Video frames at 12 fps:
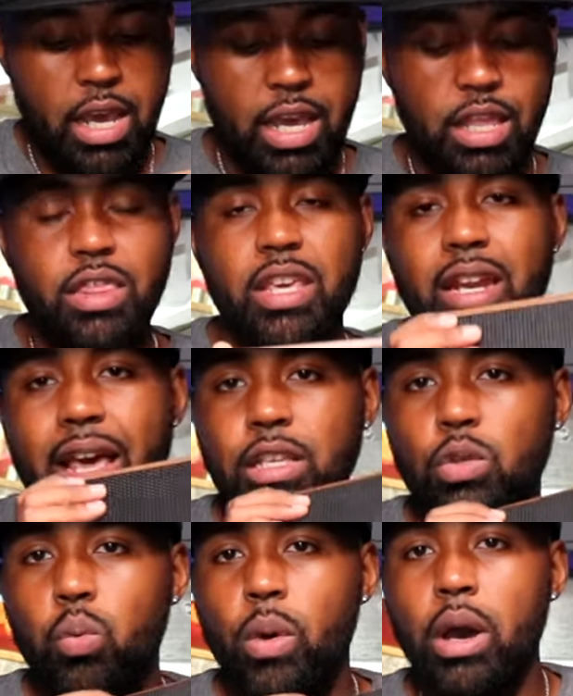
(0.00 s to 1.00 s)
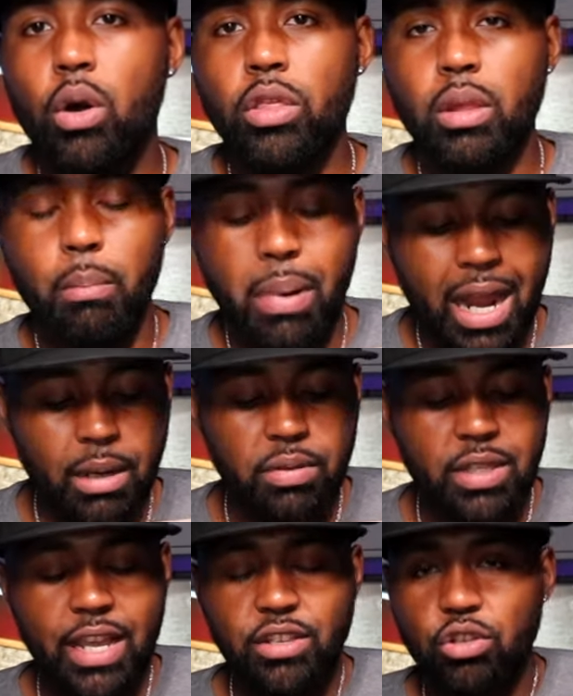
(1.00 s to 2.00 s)
And then as well on the bottom
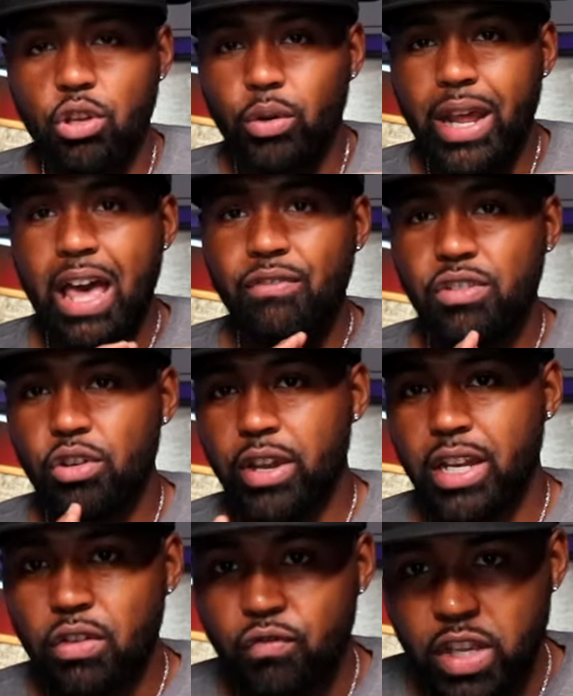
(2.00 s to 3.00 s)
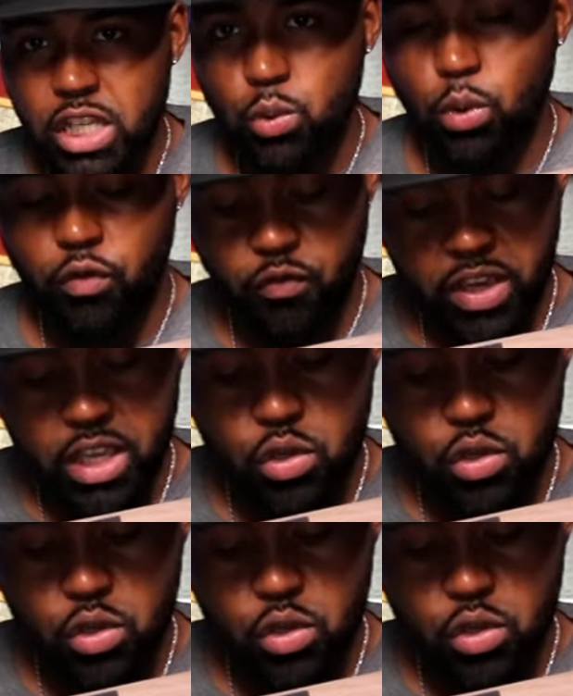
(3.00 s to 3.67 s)
side, you don't have your individual feet.